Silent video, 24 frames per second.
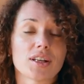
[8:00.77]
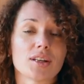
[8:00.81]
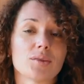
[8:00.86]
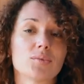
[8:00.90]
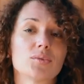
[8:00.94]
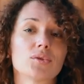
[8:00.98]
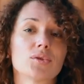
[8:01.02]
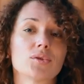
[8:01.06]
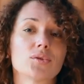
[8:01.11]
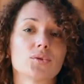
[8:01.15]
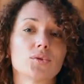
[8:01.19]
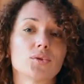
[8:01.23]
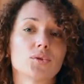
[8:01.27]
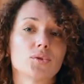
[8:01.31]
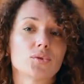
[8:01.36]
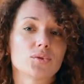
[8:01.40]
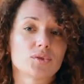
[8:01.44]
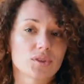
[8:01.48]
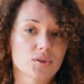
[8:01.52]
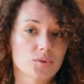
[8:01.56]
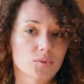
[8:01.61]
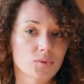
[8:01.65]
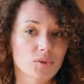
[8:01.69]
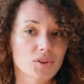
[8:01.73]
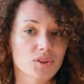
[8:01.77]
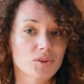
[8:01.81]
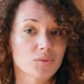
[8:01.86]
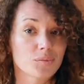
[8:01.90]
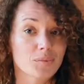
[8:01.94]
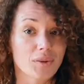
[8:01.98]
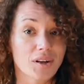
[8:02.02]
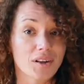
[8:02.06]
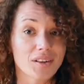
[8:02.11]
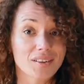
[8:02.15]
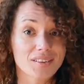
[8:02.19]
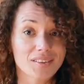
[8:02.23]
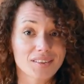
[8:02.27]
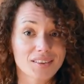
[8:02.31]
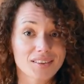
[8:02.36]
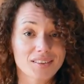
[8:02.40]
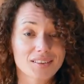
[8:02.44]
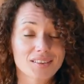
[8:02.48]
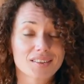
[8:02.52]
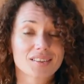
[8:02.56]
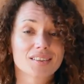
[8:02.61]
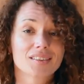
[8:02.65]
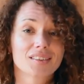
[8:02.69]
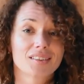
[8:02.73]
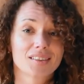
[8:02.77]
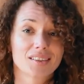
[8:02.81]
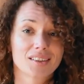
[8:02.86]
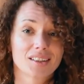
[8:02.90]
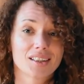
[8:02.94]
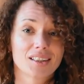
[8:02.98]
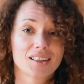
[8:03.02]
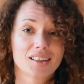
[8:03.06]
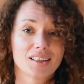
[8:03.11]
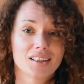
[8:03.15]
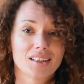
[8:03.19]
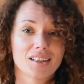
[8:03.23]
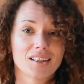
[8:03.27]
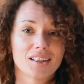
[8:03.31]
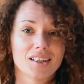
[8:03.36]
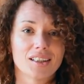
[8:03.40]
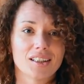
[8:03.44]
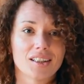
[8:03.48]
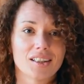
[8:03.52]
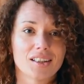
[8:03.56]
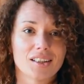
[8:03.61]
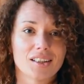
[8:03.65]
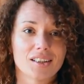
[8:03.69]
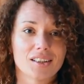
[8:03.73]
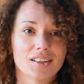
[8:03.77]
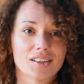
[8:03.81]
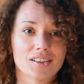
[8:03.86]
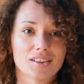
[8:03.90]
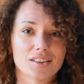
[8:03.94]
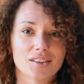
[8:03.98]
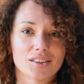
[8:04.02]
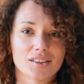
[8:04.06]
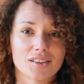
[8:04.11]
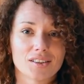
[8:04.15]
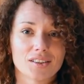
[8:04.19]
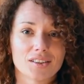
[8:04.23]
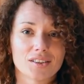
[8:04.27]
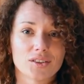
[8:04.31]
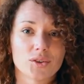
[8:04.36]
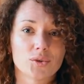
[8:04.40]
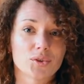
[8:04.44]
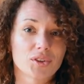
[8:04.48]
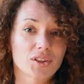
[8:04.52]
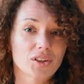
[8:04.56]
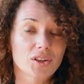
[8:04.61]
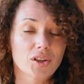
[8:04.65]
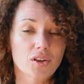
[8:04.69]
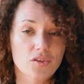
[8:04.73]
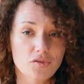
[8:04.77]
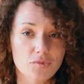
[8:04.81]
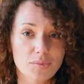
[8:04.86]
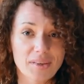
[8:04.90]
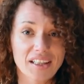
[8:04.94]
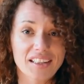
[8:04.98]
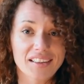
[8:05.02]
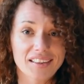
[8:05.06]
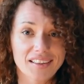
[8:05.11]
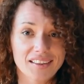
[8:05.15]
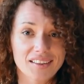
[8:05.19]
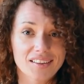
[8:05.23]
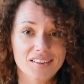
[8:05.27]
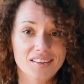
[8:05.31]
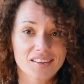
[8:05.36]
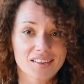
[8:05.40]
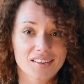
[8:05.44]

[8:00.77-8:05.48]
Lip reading: able to use it with your partner and during lovemaking.